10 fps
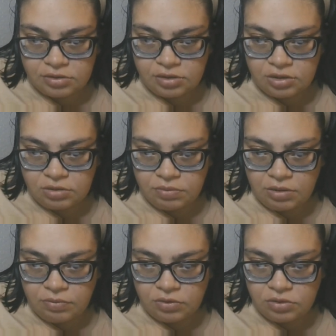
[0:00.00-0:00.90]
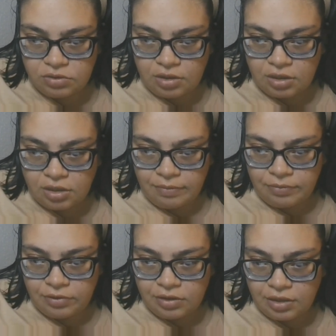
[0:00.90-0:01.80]
Such people do not
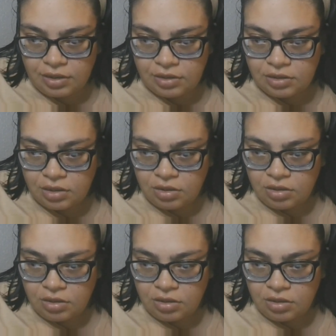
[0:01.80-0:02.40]
comprehend